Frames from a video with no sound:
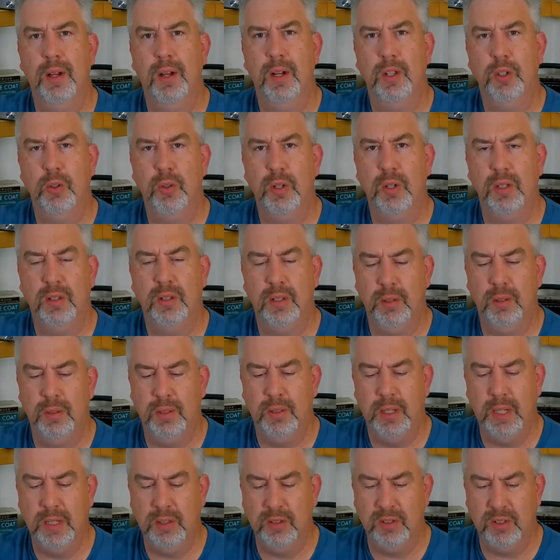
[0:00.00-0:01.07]
unit that
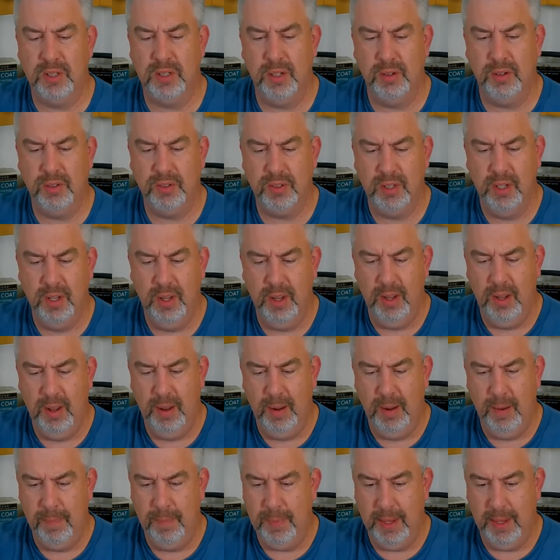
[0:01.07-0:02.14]
Dayton sells.
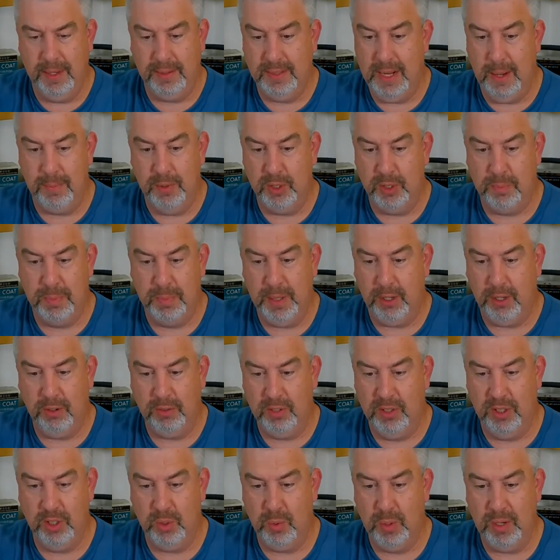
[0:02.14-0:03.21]
It's not much bigger
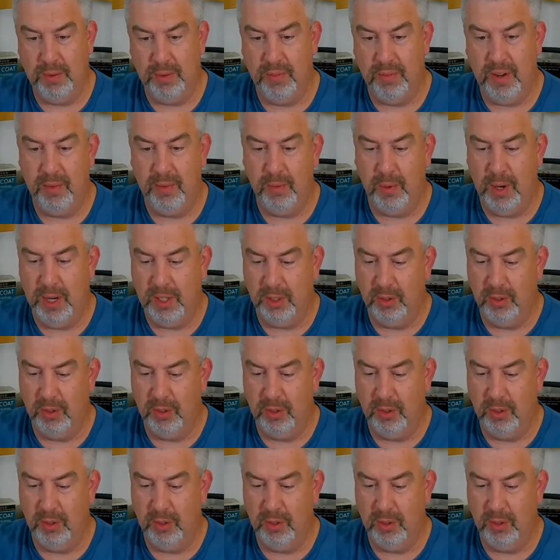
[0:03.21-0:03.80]
than the 25-watt